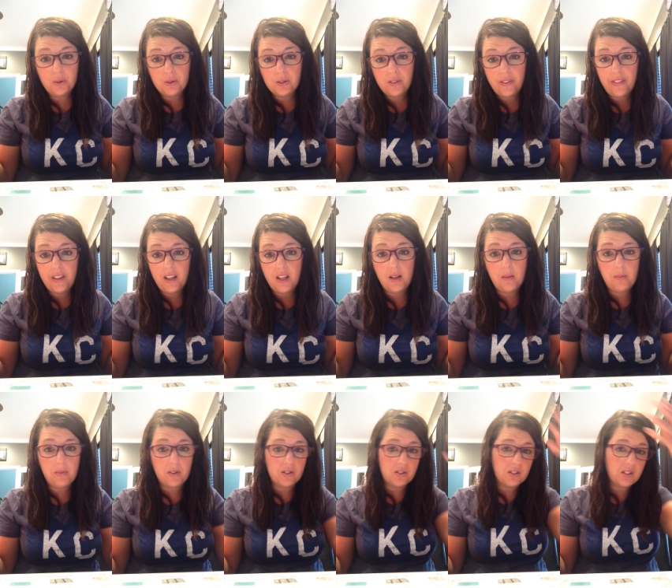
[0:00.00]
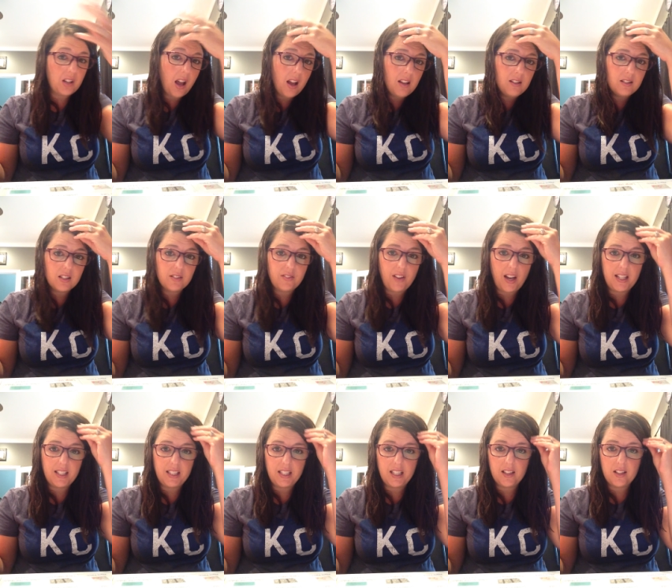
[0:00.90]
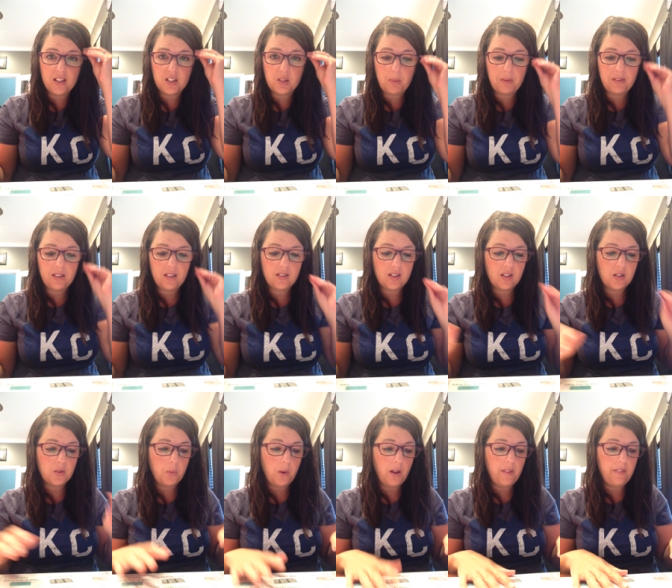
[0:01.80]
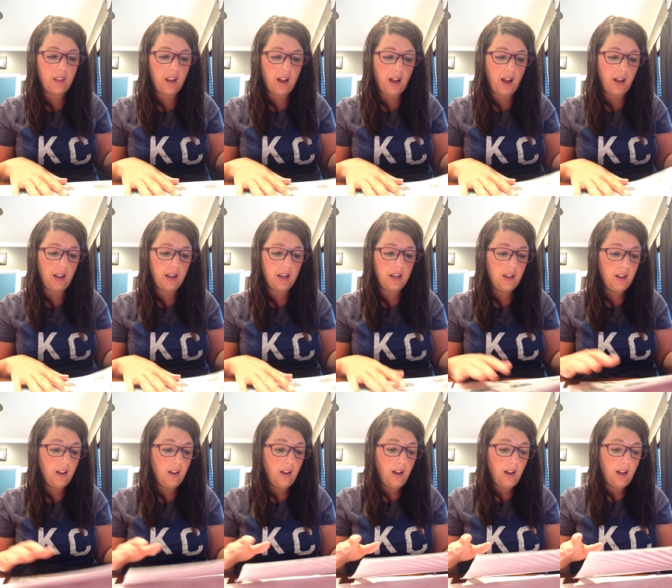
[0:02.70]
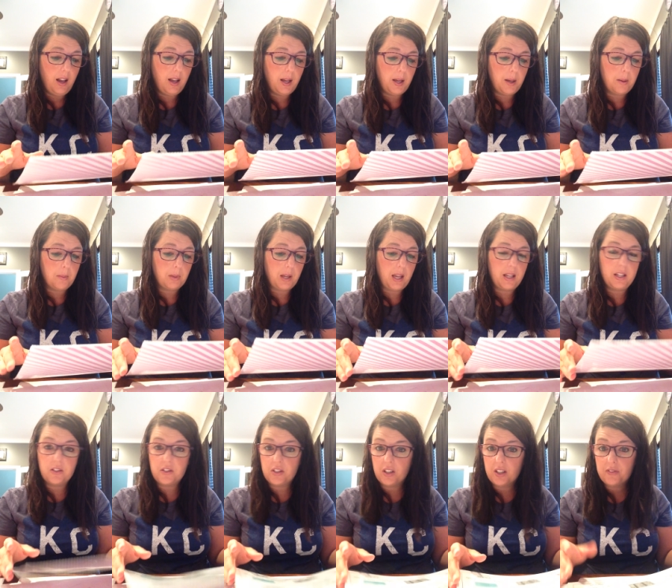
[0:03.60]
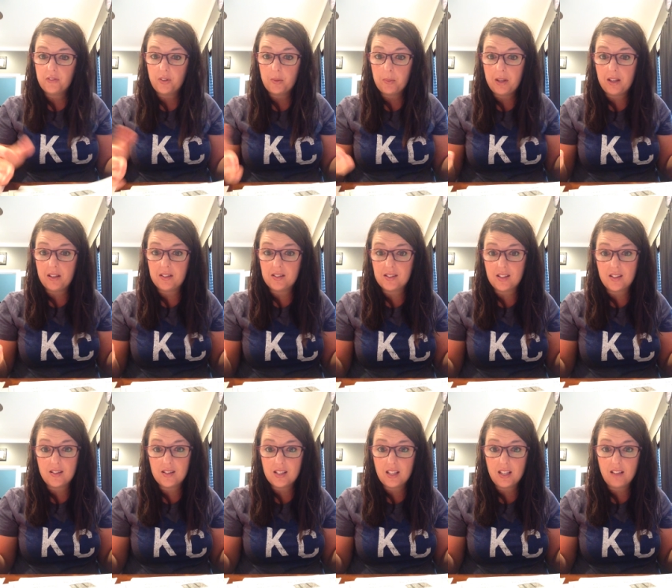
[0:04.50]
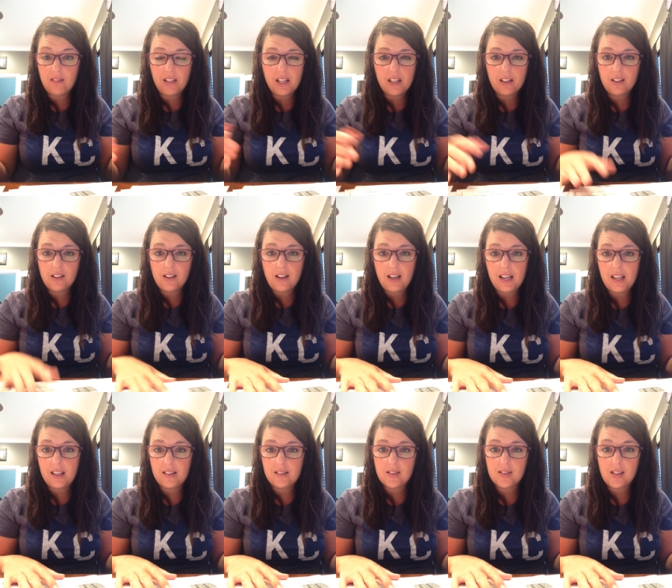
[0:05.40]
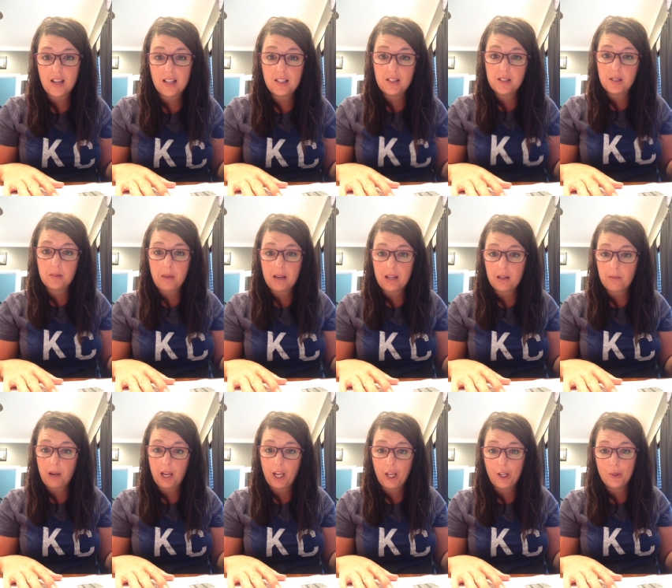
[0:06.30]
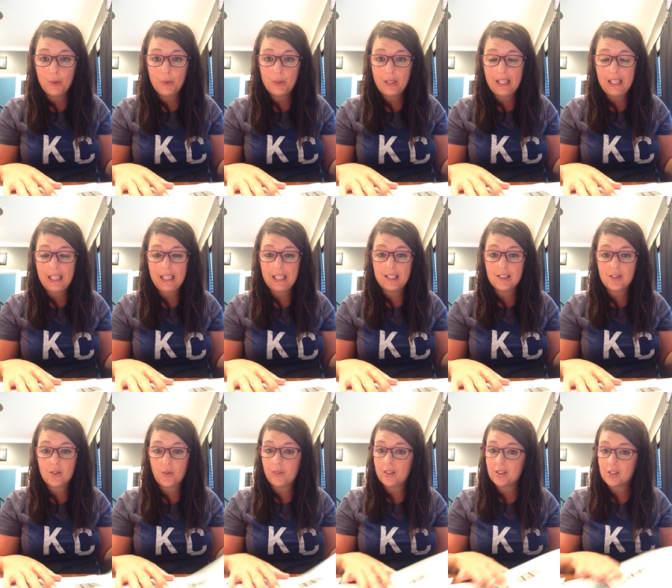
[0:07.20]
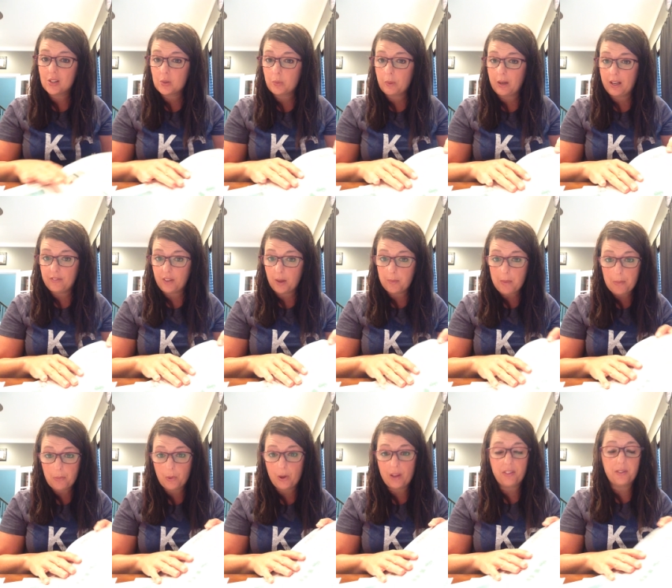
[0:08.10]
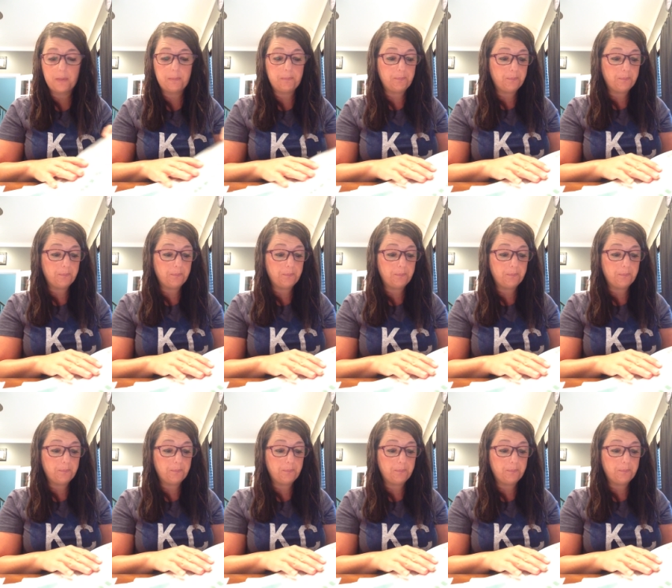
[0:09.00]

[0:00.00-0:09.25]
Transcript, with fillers: Google them, there's tons of ideas, but this is one that I um, kind of took from a Cincy leader and decided to make it my own. And so this is what I've come up with.